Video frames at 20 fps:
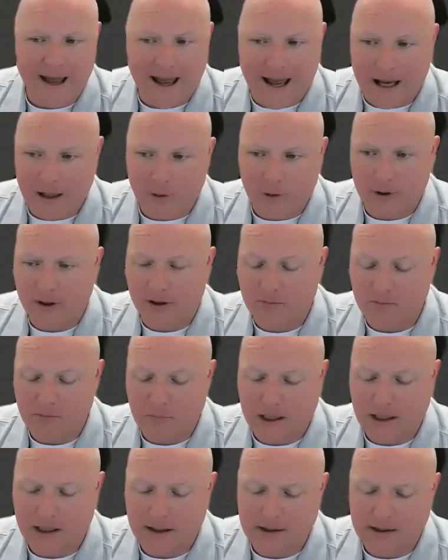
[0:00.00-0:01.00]
acronym
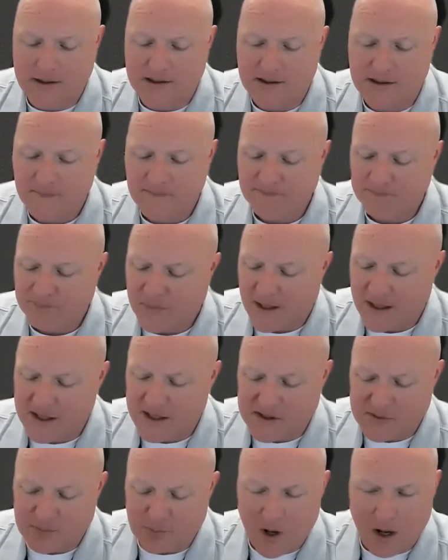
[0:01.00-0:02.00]
means,
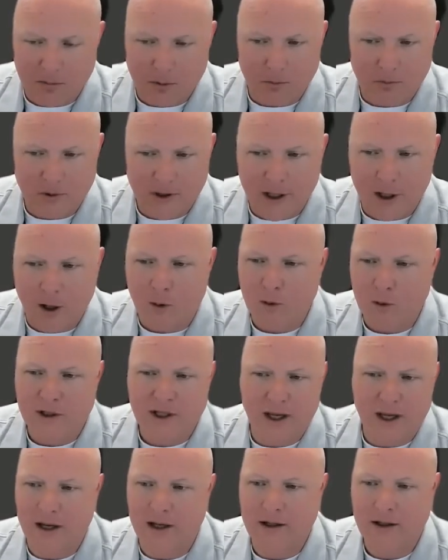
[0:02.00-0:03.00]
is probably
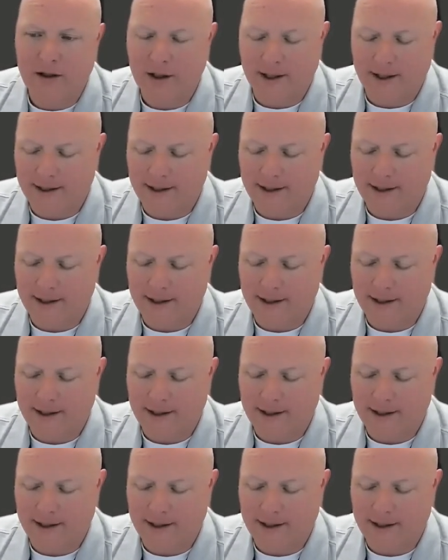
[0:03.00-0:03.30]
okay.